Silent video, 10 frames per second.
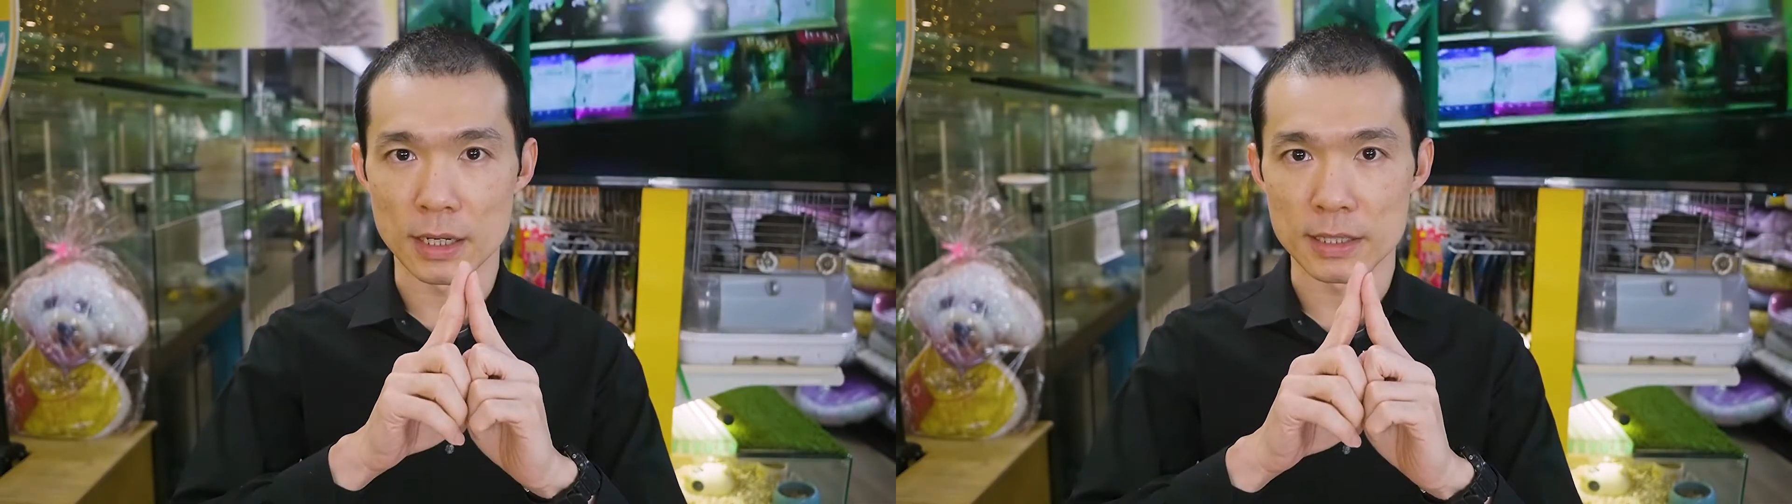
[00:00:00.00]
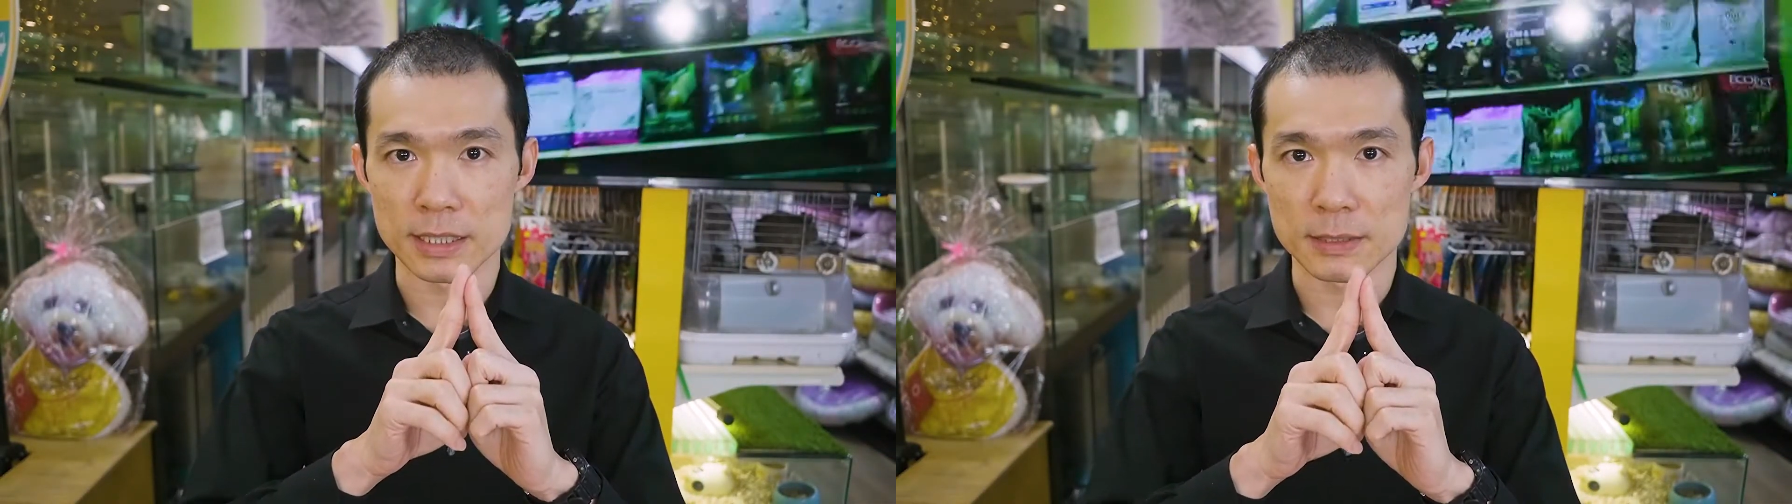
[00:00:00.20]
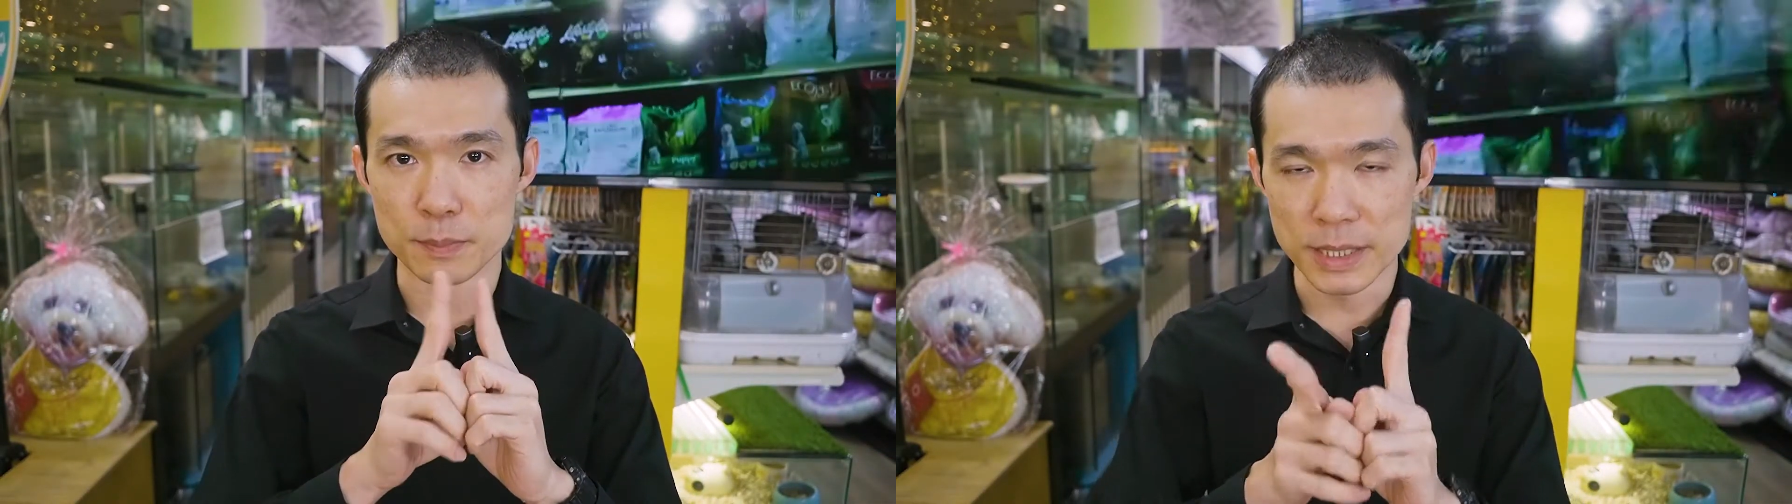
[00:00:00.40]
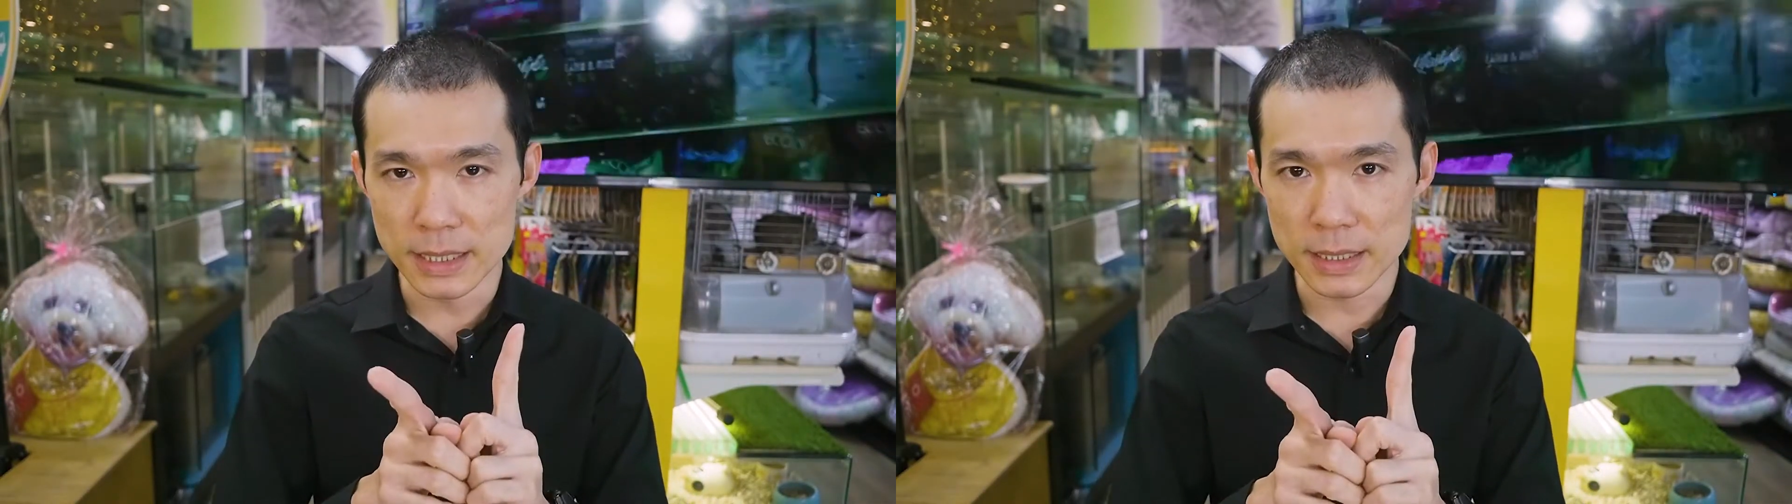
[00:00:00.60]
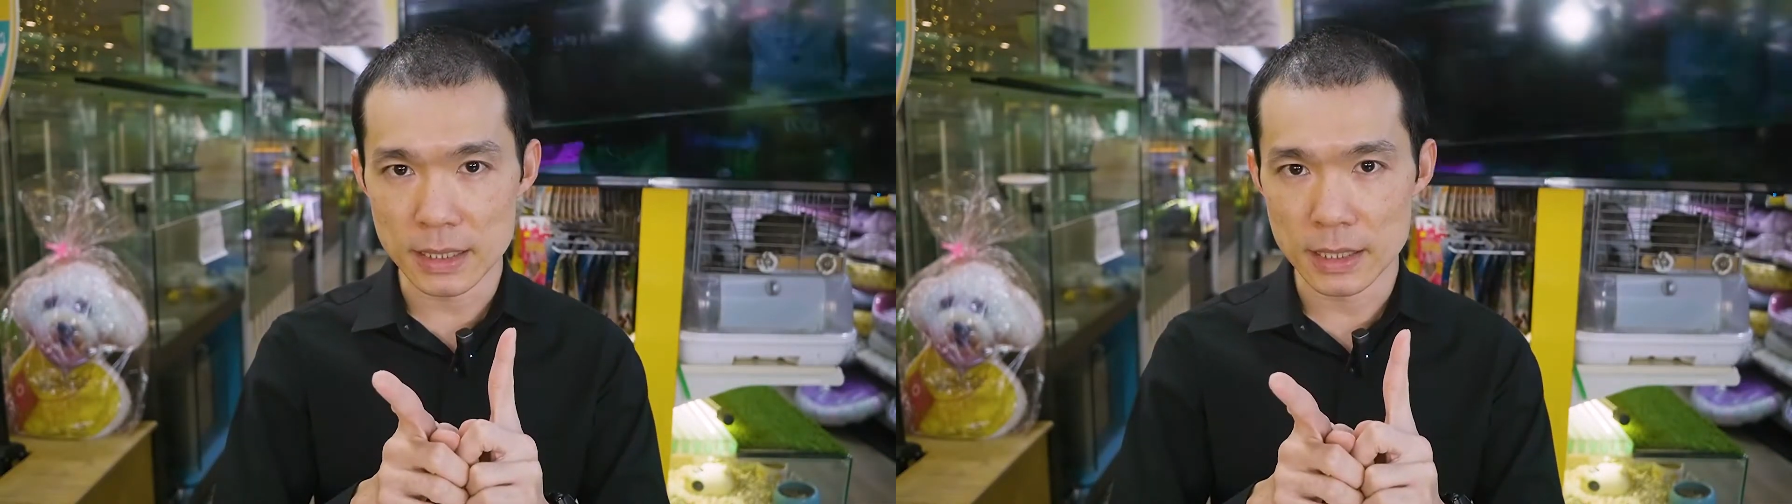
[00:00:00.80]

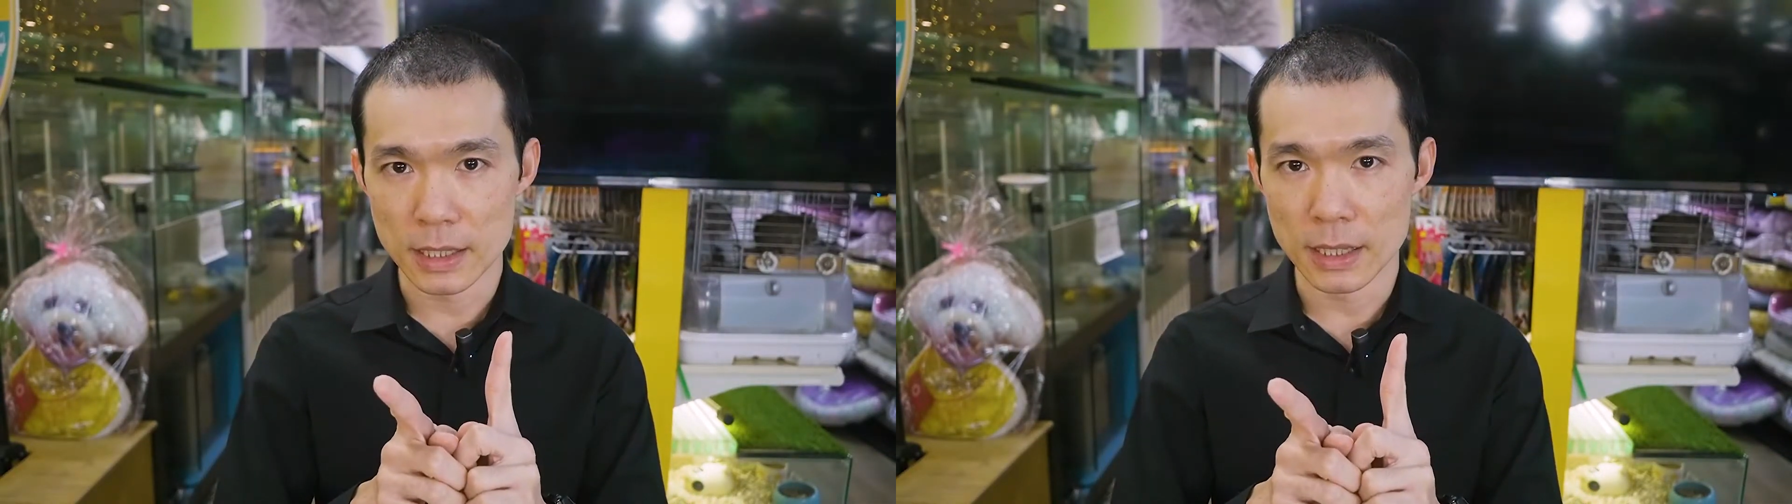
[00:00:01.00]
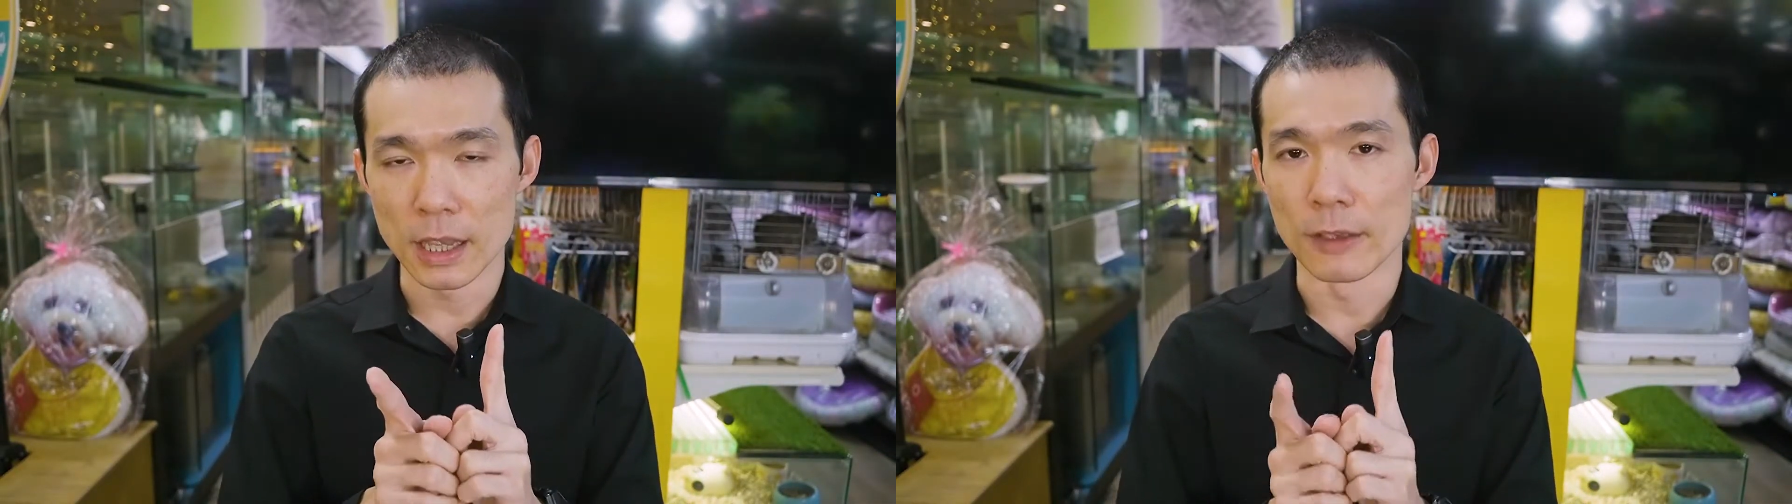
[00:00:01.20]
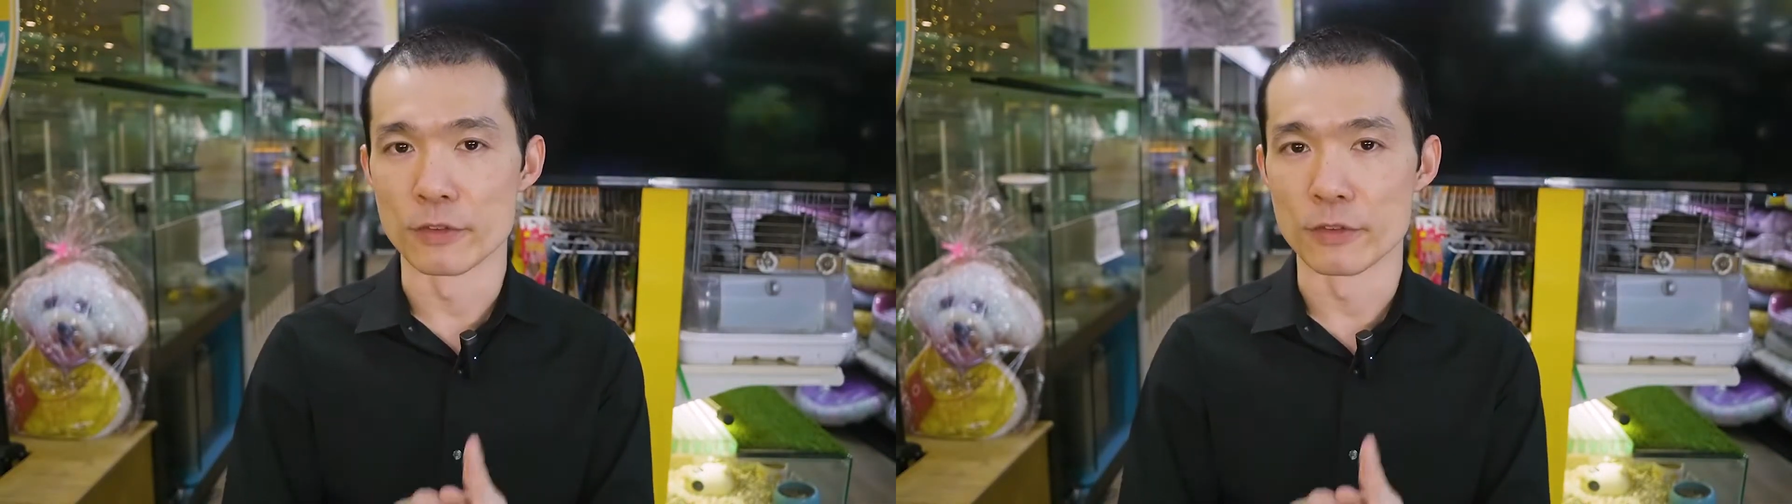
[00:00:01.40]
split if